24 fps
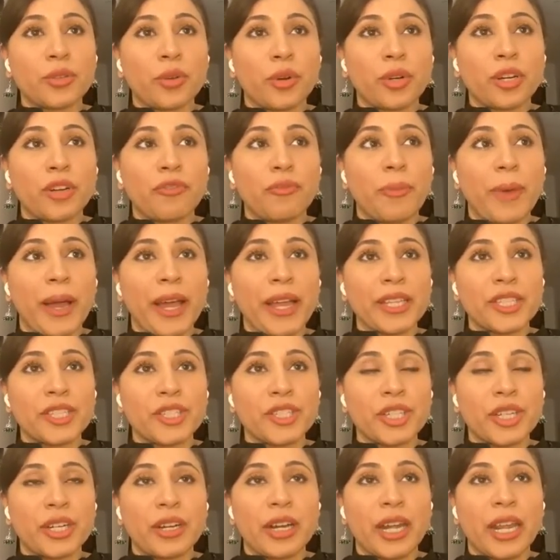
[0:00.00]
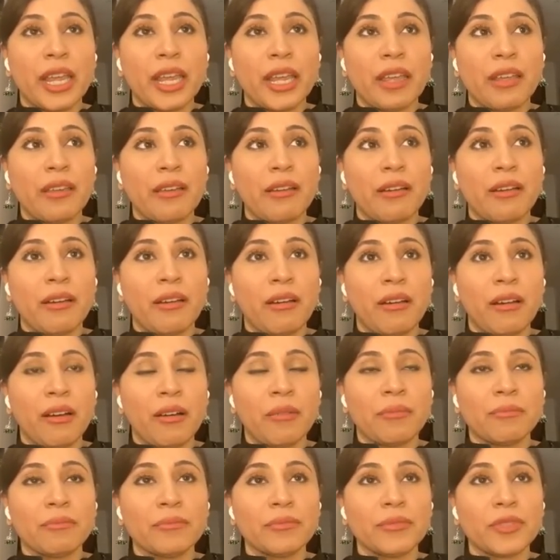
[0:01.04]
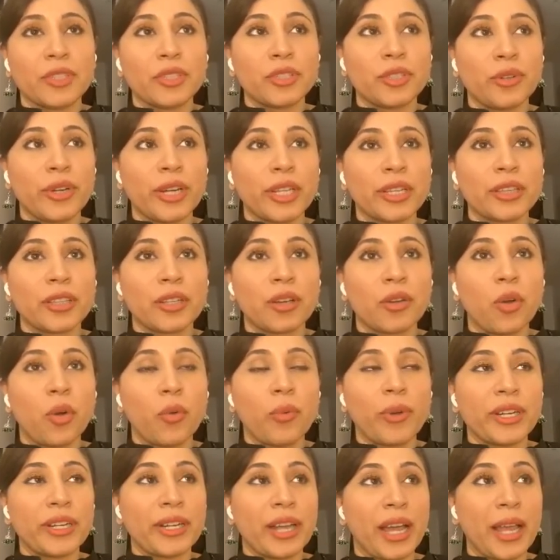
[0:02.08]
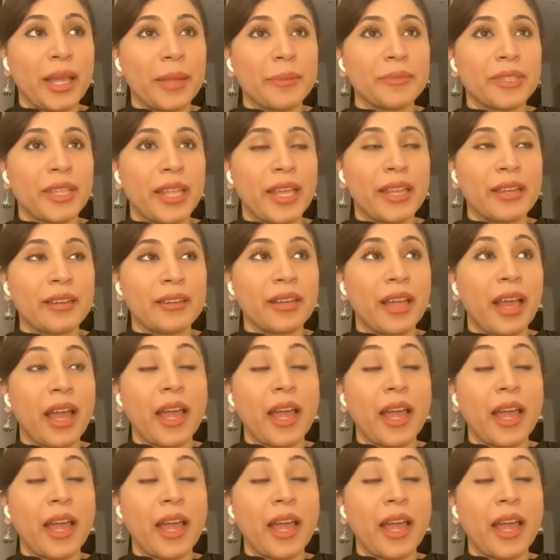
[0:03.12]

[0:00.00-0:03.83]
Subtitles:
sort of my journey during the COVID times, and